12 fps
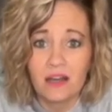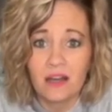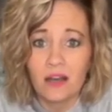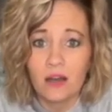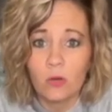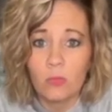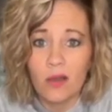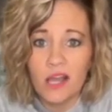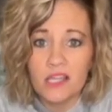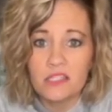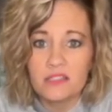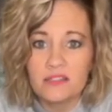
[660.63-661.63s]
Oh my
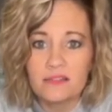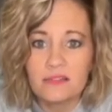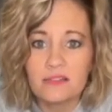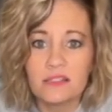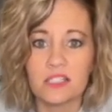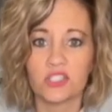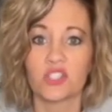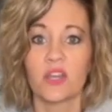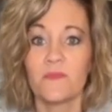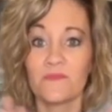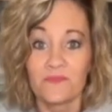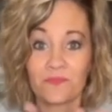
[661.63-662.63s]
gosh.
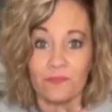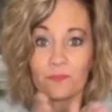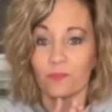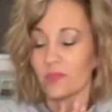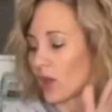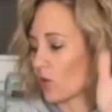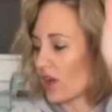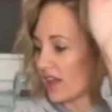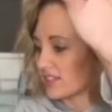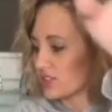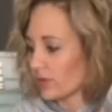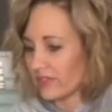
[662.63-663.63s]
Okay, so we've